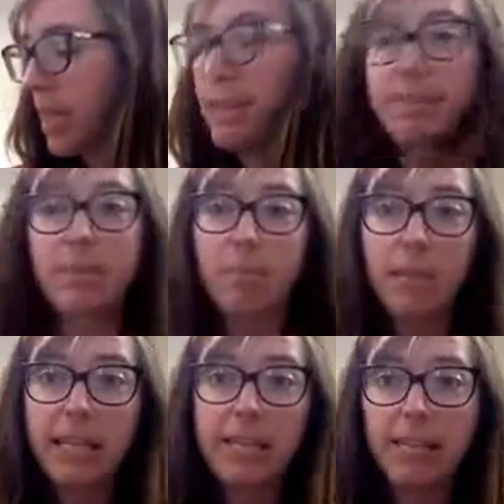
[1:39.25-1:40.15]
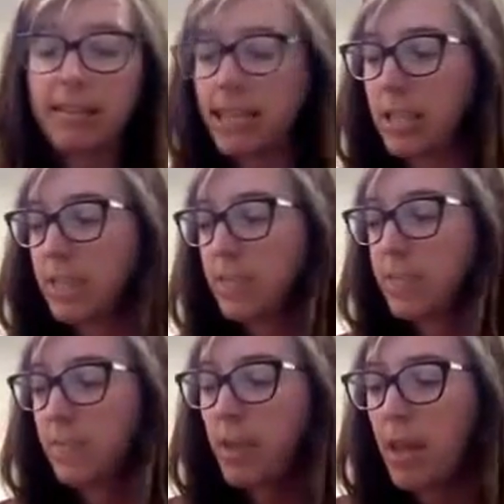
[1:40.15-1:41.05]
This completes the
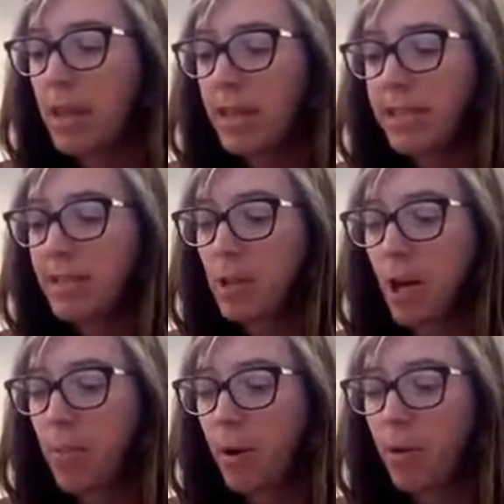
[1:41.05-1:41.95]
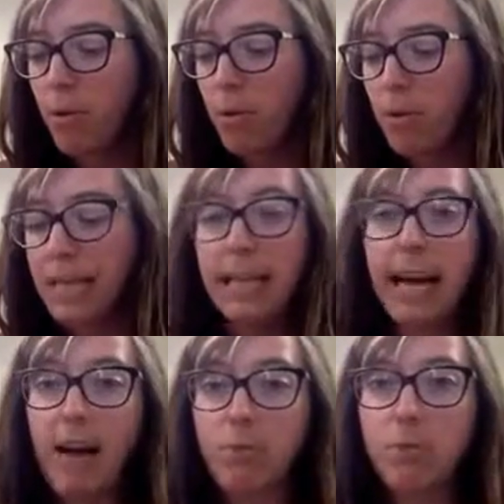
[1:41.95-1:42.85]
series. These are both Reading
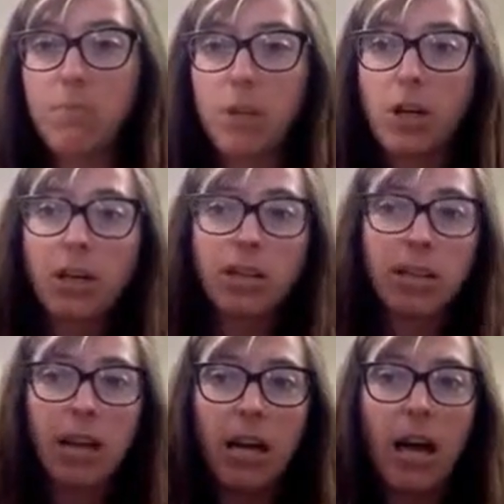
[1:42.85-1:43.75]
Counts books.